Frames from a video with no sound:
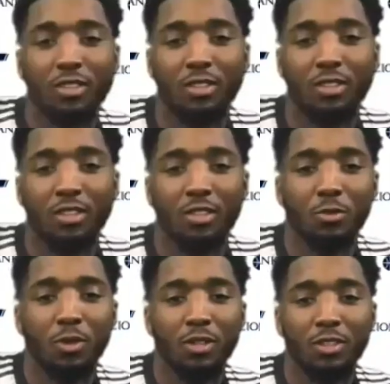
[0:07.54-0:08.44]
kind of
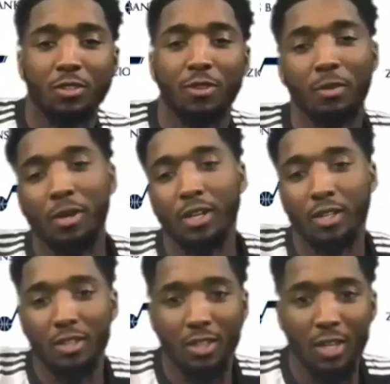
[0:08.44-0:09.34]
address this one just for
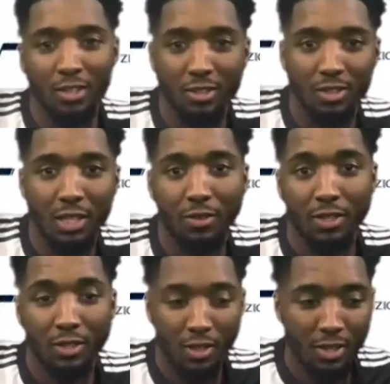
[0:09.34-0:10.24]
everybody and kind of just
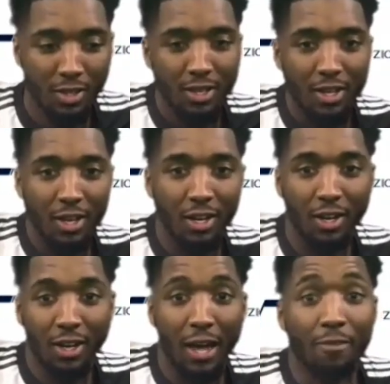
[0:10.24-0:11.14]
leave it
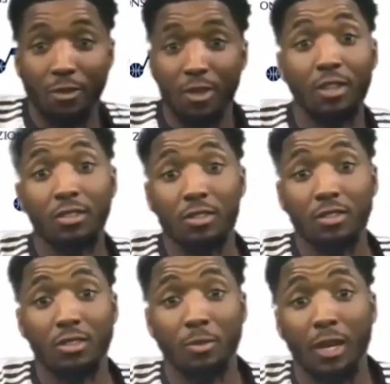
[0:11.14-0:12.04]
uh, after
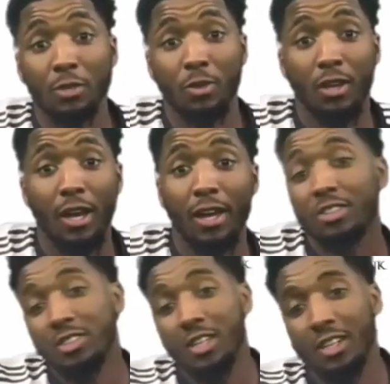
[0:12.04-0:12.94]
this. To be honest with you,
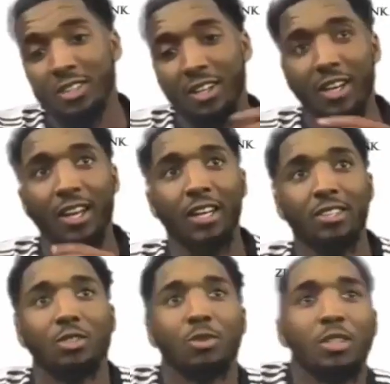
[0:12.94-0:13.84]
I understand that y'all
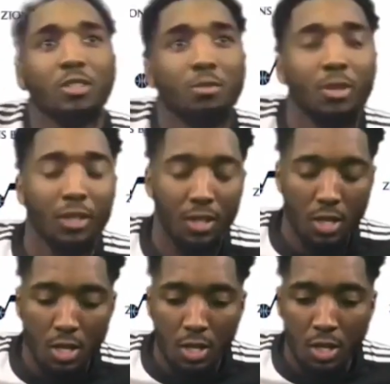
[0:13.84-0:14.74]
gonna ask this question,
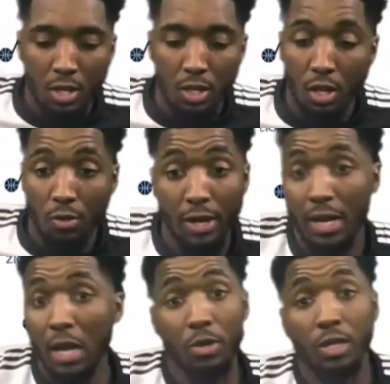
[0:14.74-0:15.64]
but you know,
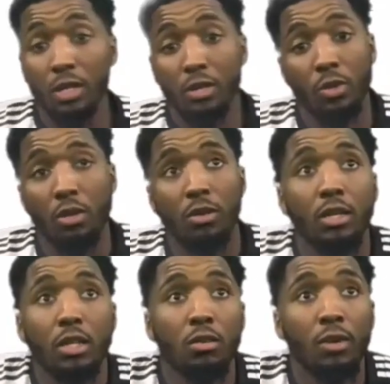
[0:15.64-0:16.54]
right now we're good. We're
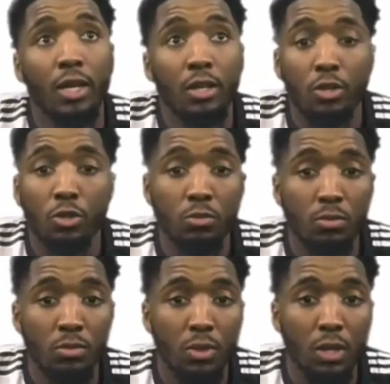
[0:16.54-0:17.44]
going out there ready to
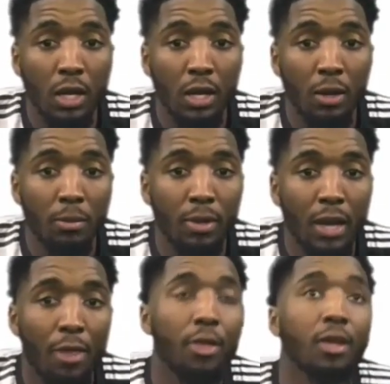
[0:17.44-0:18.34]
hoop.
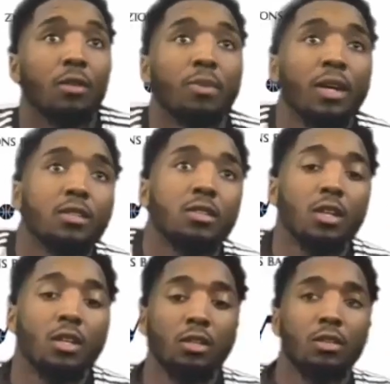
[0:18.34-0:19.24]
Um, and I think the
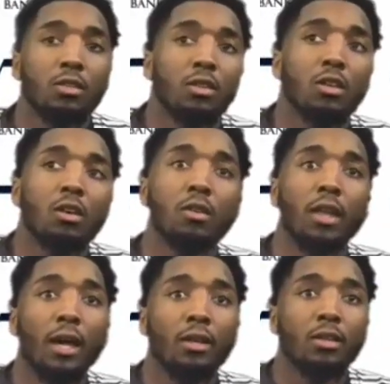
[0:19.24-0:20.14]
biggest thing, you
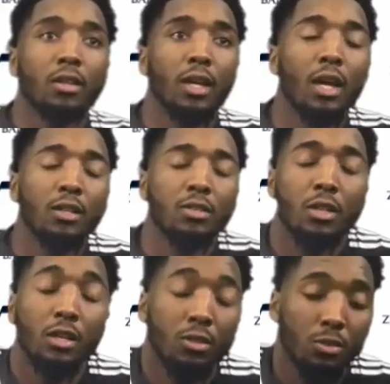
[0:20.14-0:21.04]
know, that that kind
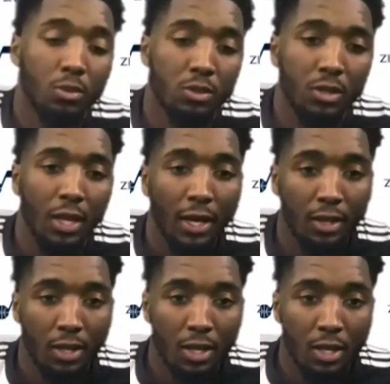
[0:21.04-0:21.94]
of sucked was
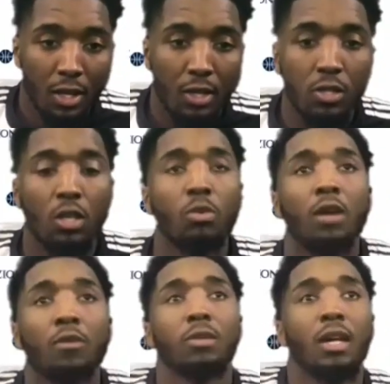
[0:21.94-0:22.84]
that it took
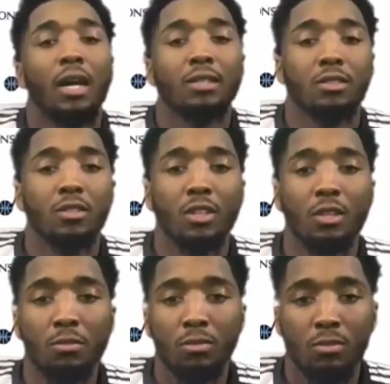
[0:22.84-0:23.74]
away from the guys on the
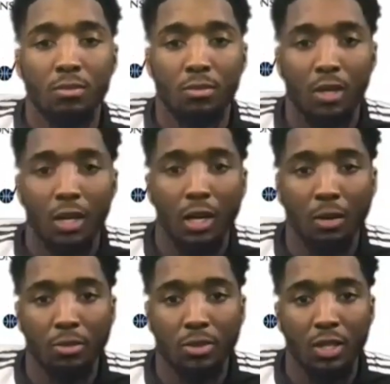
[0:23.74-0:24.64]
team
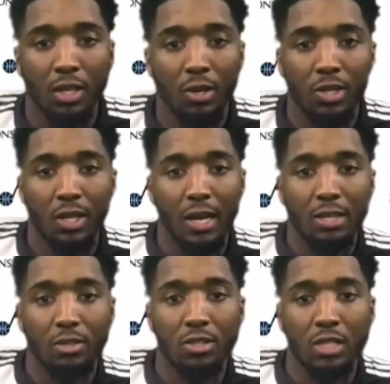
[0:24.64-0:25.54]
um, took it to gut the
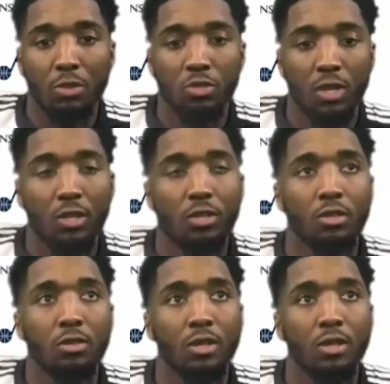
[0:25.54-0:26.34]
guys on the team were trying to